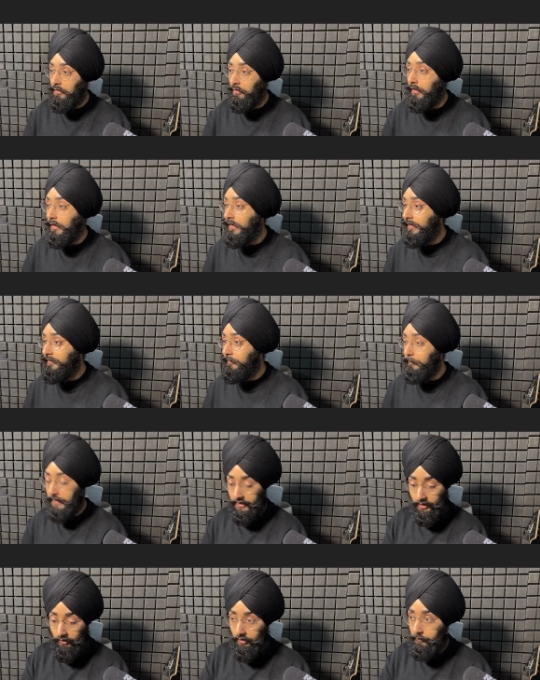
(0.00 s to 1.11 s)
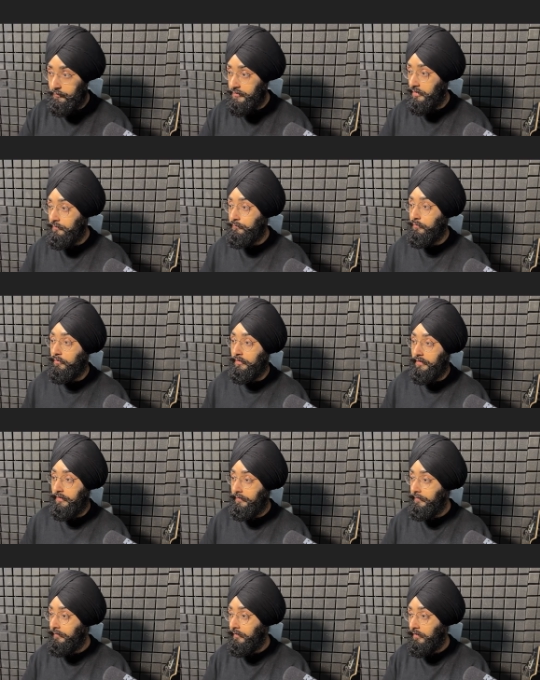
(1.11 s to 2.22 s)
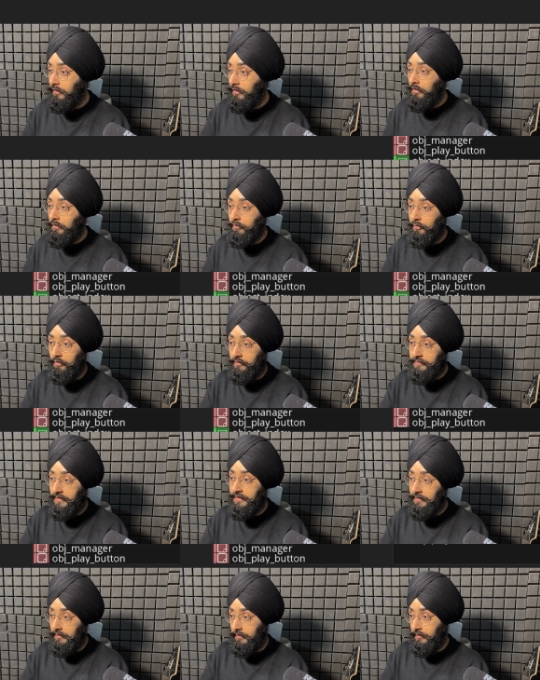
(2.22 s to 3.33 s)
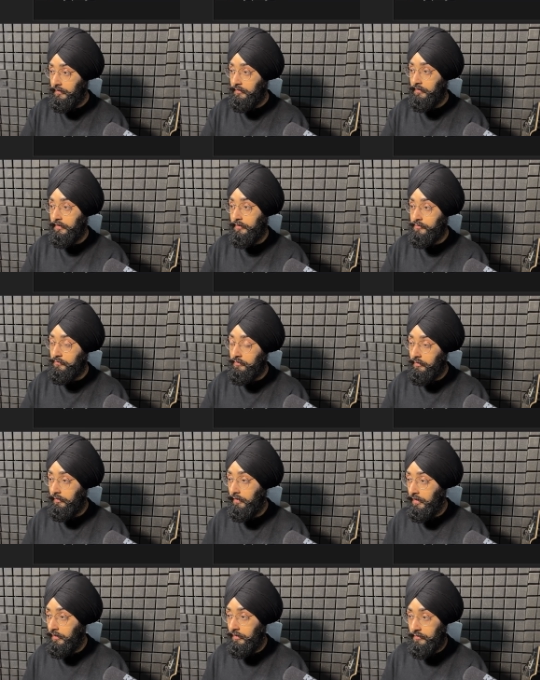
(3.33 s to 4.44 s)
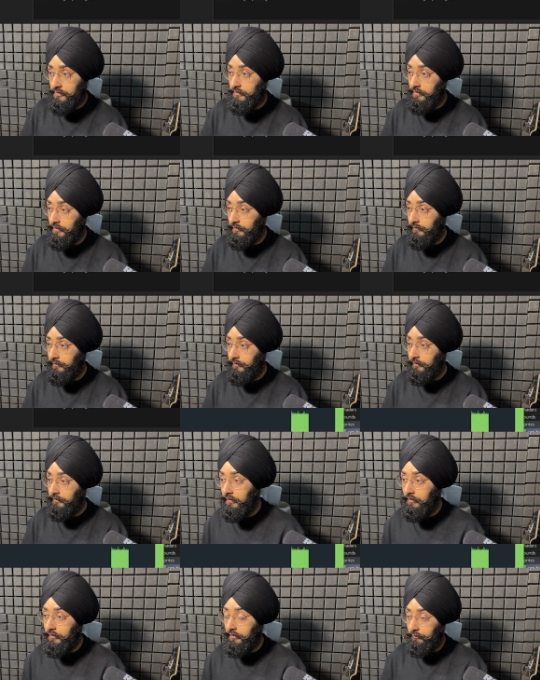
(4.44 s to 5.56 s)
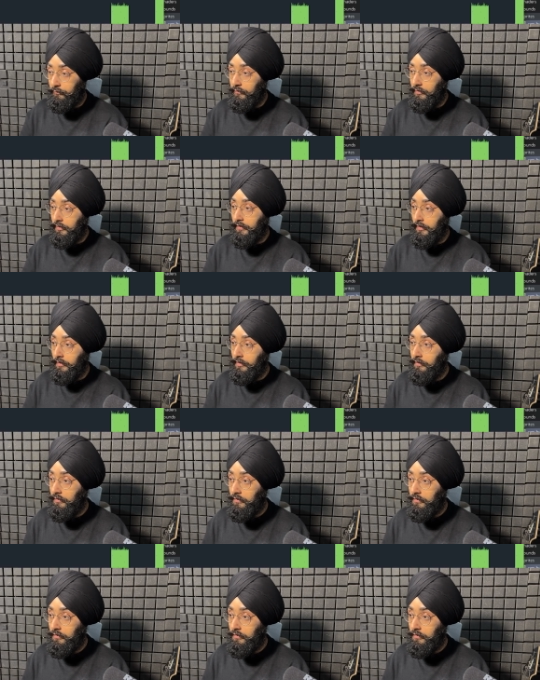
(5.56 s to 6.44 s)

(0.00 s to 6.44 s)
Okay, let's make an object for this. So if I click, it should create an instance. It's working.